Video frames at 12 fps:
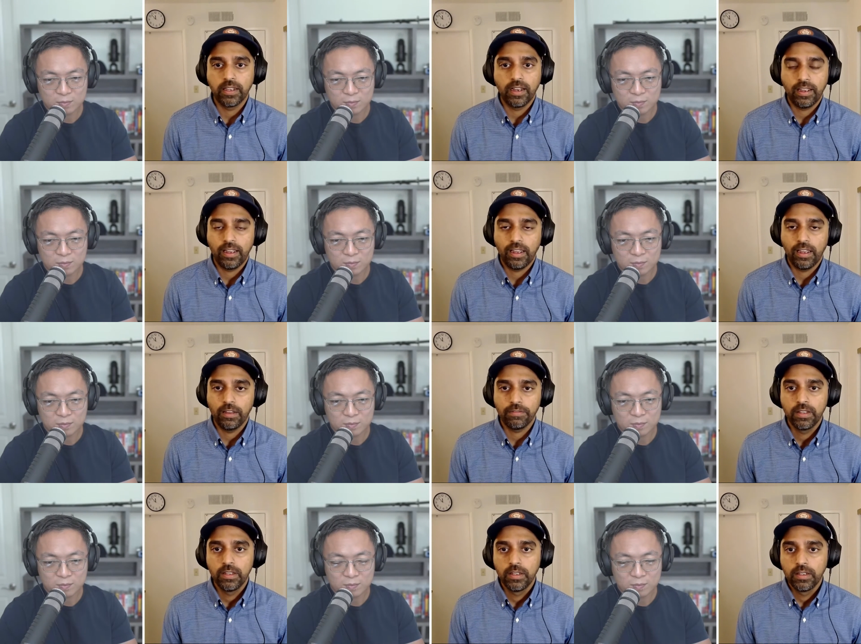Speaker 1: I have
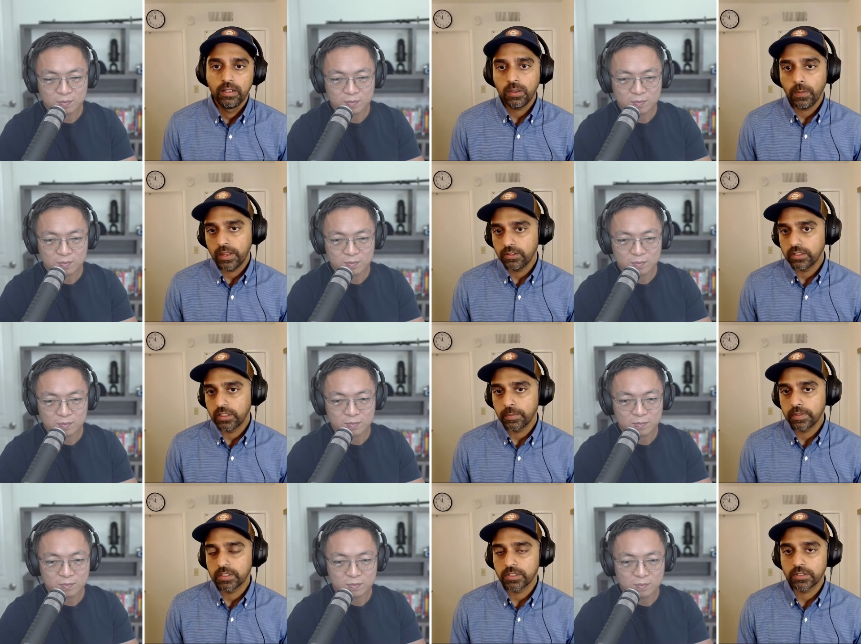QA engineer
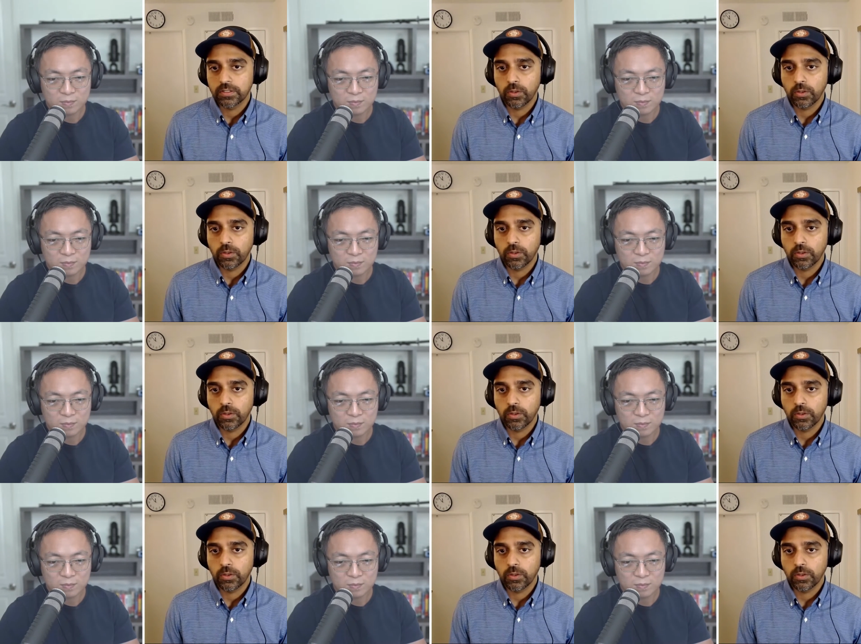positions